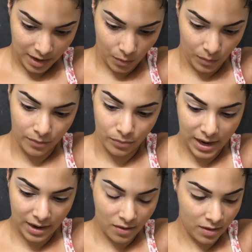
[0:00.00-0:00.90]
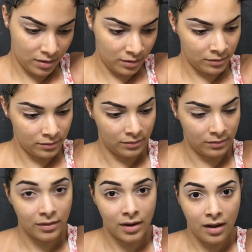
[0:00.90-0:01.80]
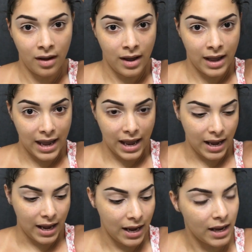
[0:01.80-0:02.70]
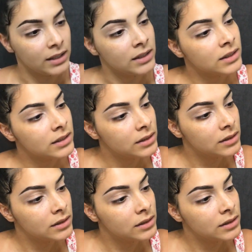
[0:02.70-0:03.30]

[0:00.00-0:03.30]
It went right on, and